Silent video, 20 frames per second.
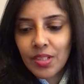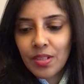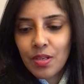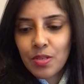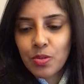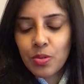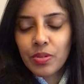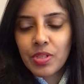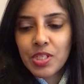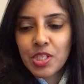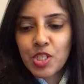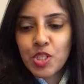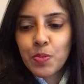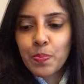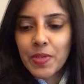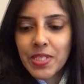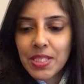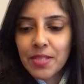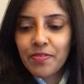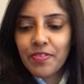So this is
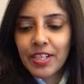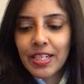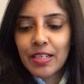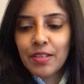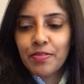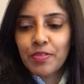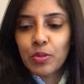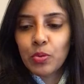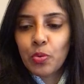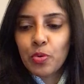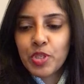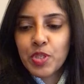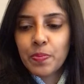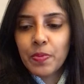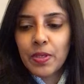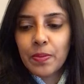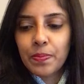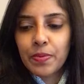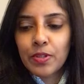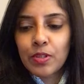specifically for those
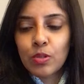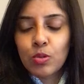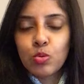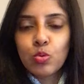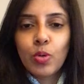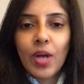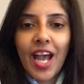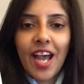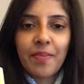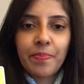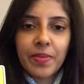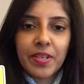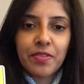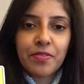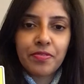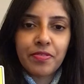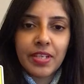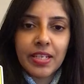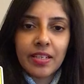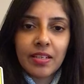people who have been
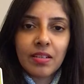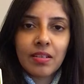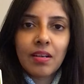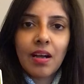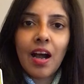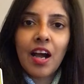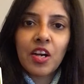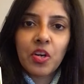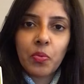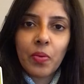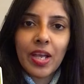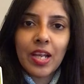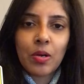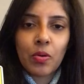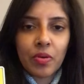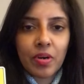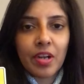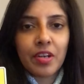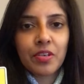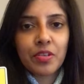feeling unwell
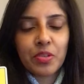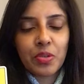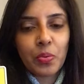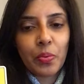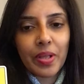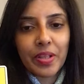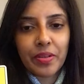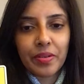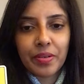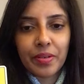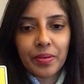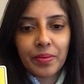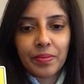or under the weather.